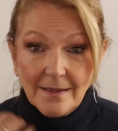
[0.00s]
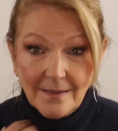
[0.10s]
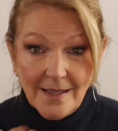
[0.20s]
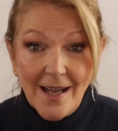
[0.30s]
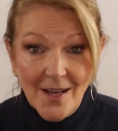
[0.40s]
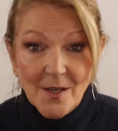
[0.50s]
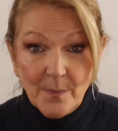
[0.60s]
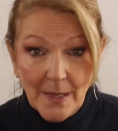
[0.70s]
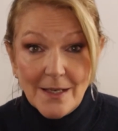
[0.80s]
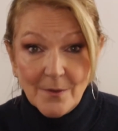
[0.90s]
that had
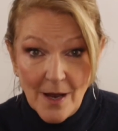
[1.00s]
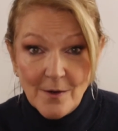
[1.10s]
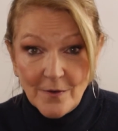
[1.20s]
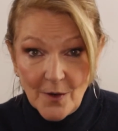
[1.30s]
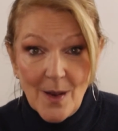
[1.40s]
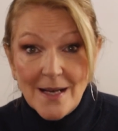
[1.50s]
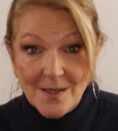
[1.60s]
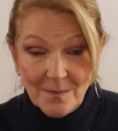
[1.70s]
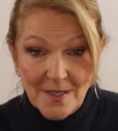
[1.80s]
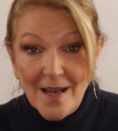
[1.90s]
been around for quite
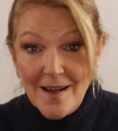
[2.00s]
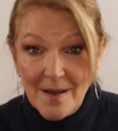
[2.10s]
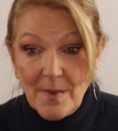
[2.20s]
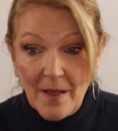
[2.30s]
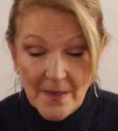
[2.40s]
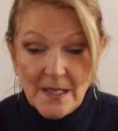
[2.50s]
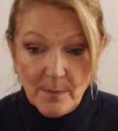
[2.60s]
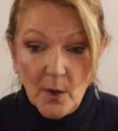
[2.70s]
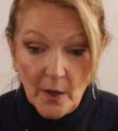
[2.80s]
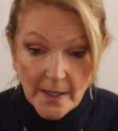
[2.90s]
some time at this
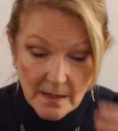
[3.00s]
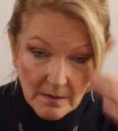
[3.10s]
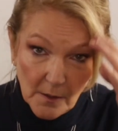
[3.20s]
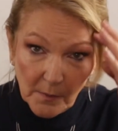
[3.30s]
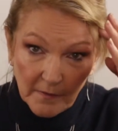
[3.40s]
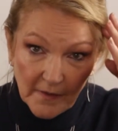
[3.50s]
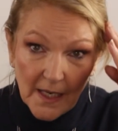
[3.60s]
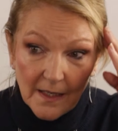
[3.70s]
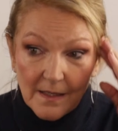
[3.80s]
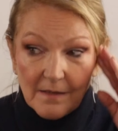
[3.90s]
point, a couple of
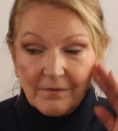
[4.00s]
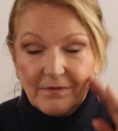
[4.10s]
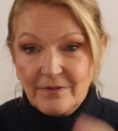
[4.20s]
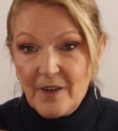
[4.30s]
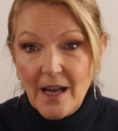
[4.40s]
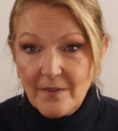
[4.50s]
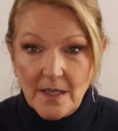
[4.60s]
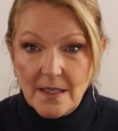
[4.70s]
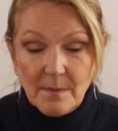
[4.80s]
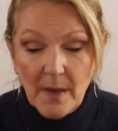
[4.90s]
years, 5
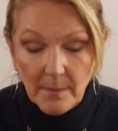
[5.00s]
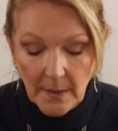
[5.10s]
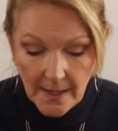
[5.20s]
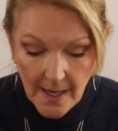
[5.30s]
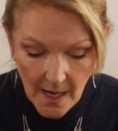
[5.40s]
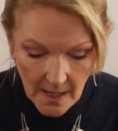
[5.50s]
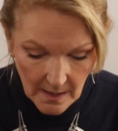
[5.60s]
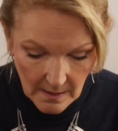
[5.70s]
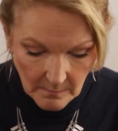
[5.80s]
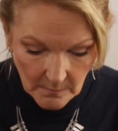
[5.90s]
years maybe,
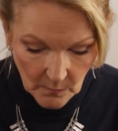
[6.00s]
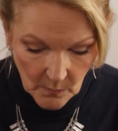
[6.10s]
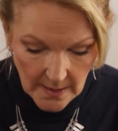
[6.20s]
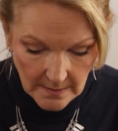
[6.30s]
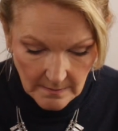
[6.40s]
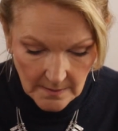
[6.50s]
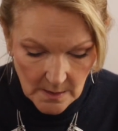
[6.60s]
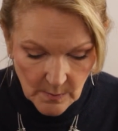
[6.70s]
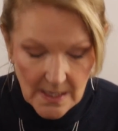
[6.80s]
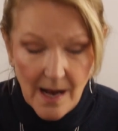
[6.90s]
when
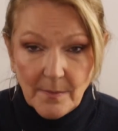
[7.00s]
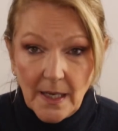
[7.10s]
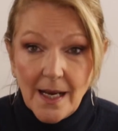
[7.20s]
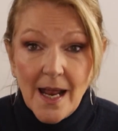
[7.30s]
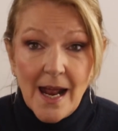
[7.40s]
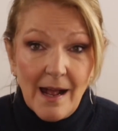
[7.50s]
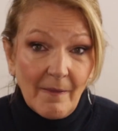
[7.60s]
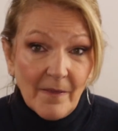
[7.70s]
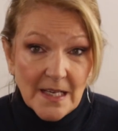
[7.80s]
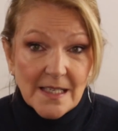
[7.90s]
this was happening.
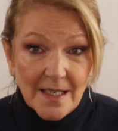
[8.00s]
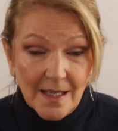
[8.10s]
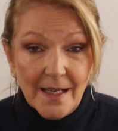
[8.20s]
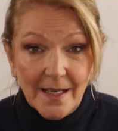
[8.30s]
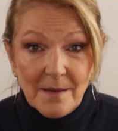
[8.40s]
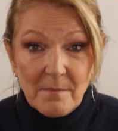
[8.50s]
And this guy